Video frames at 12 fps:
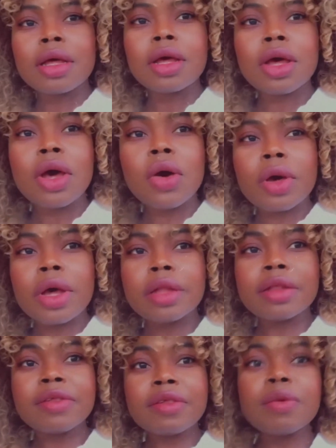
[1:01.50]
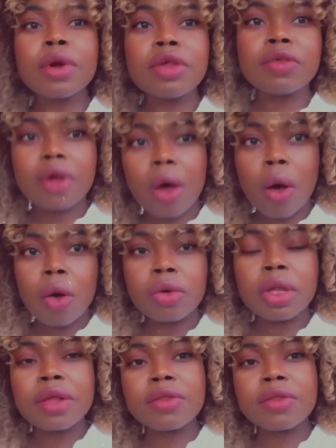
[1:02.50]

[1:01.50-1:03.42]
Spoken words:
Okay, this is what it's called. It's